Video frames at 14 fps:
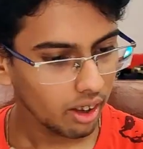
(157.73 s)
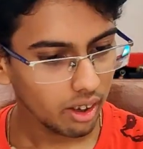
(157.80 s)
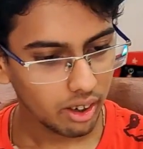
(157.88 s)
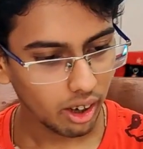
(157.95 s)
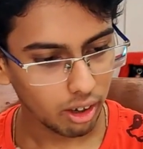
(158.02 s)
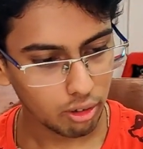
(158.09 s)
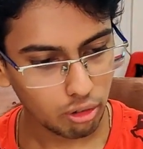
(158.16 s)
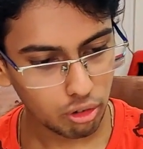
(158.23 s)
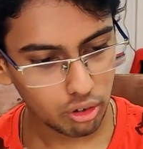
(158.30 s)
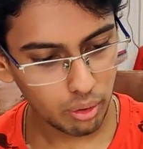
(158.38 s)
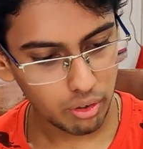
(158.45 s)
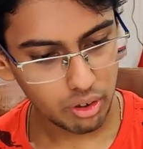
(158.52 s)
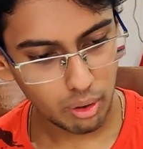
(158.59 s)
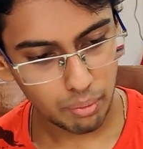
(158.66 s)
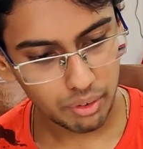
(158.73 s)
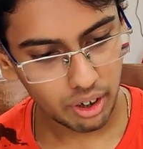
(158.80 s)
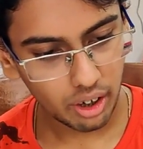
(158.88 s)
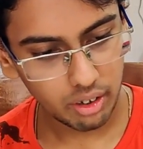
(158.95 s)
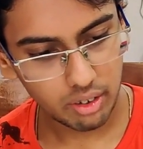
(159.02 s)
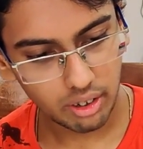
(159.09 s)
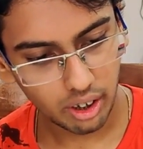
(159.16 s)
Yeah, so stepping
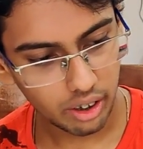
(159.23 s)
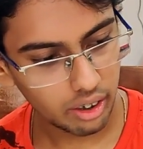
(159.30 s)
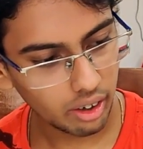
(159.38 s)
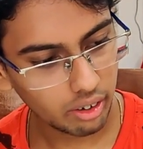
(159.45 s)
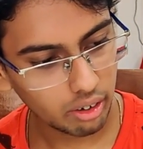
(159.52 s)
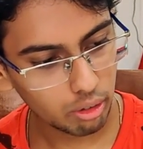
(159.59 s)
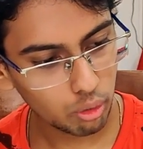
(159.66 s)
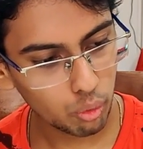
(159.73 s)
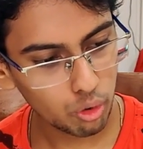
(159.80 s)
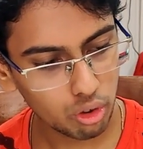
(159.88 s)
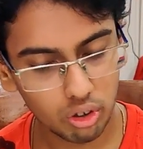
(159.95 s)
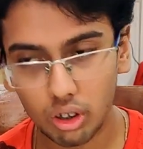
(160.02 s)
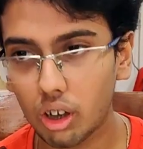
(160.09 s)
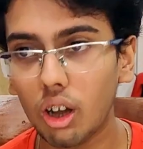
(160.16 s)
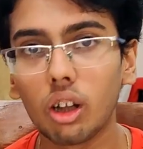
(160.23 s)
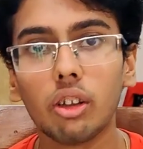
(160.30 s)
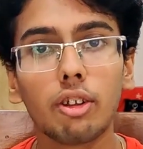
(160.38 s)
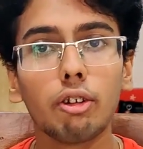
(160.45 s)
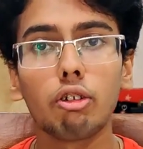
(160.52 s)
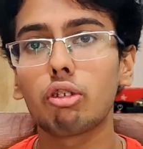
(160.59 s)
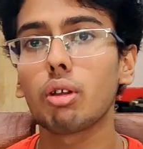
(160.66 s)
that aside, I think we should
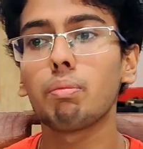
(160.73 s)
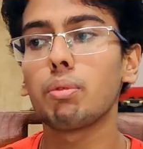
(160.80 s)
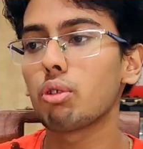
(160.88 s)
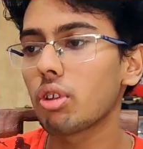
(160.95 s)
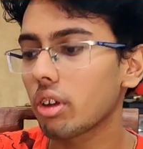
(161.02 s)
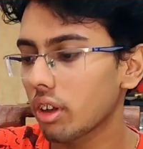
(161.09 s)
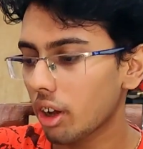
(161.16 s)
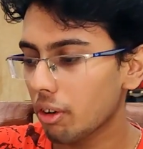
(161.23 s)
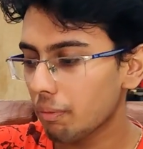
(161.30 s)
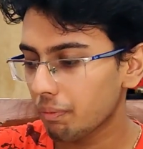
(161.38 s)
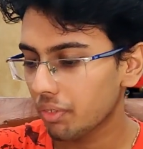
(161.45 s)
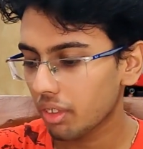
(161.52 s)
listen to some music now,